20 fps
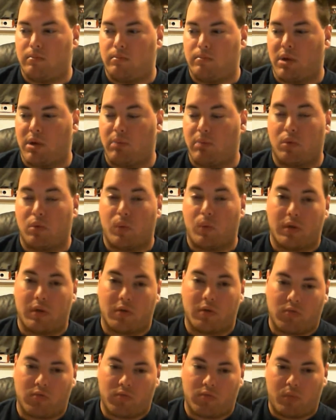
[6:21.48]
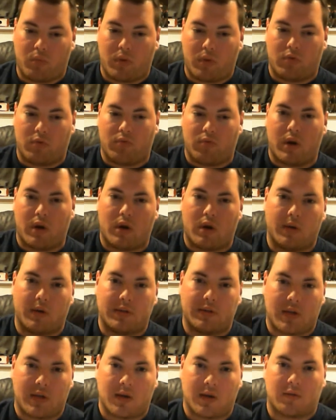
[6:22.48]
people when they're running on
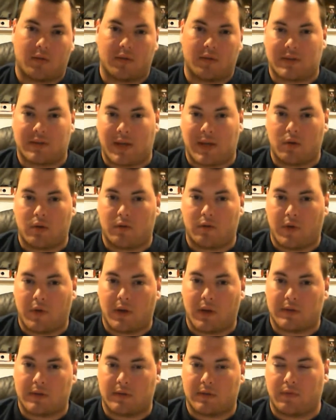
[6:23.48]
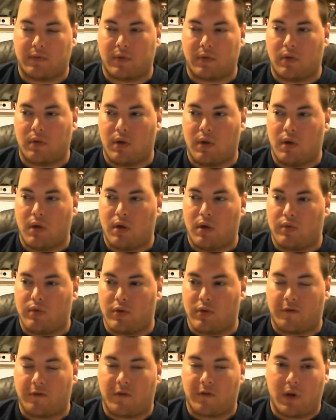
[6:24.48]
deck, the sound effects of
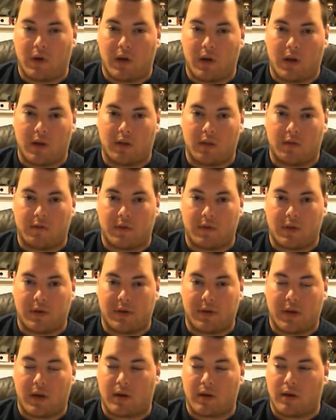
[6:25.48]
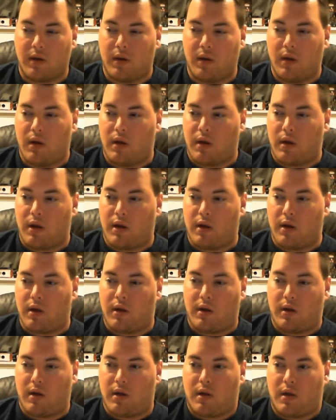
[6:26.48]
their feet hitting the deck.
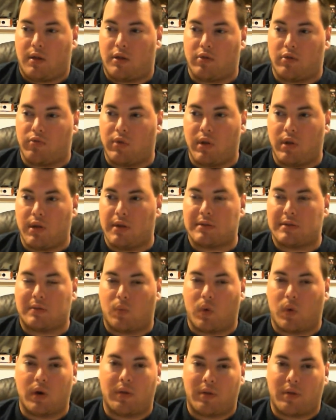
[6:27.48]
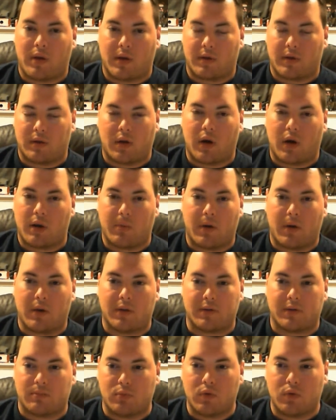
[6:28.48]
There really isn't one thing I can talk about in
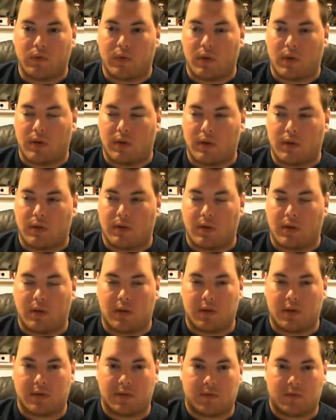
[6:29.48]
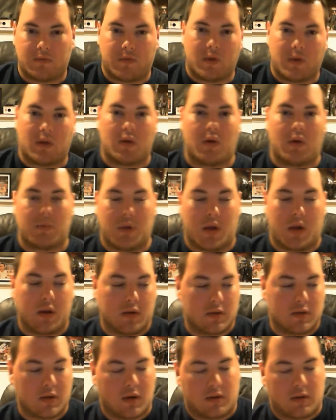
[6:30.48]
this in this video. I mean, I
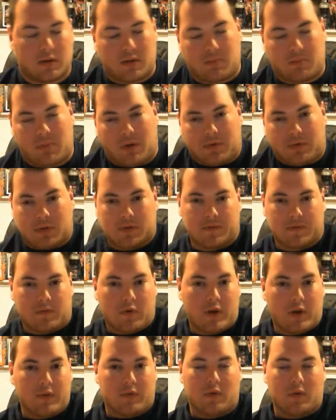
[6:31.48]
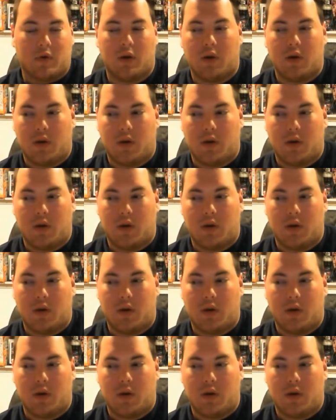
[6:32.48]
could talk about this forever.